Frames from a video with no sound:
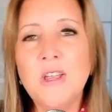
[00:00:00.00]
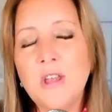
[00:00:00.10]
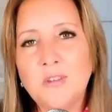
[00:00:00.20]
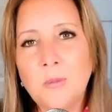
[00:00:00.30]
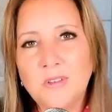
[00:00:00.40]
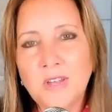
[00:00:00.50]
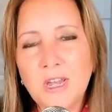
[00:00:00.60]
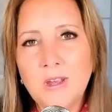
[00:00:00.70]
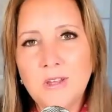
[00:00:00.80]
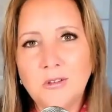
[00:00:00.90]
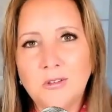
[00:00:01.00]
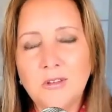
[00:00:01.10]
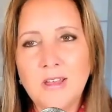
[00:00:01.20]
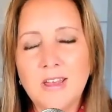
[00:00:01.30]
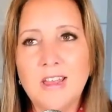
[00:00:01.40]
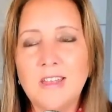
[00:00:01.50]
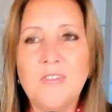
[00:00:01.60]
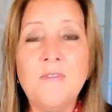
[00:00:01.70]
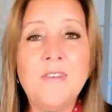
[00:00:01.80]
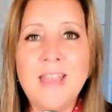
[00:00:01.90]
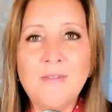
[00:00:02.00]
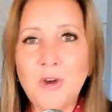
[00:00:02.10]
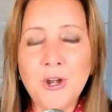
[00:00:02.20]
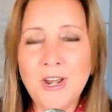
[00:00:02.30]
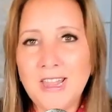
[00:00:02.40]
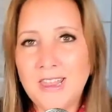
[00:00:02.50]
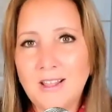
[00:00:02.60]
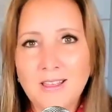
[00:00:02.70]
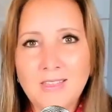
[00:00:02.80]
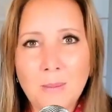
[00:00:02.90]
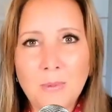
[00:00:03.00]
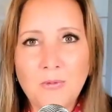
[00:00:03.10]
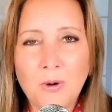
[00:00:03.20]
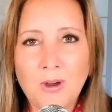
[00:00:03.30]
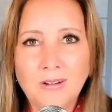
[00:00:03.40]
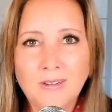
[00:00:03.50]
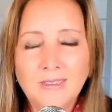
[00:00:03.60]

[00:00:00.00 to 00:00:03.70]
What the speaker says: it's almost like you can just, they've never heard anything like that before.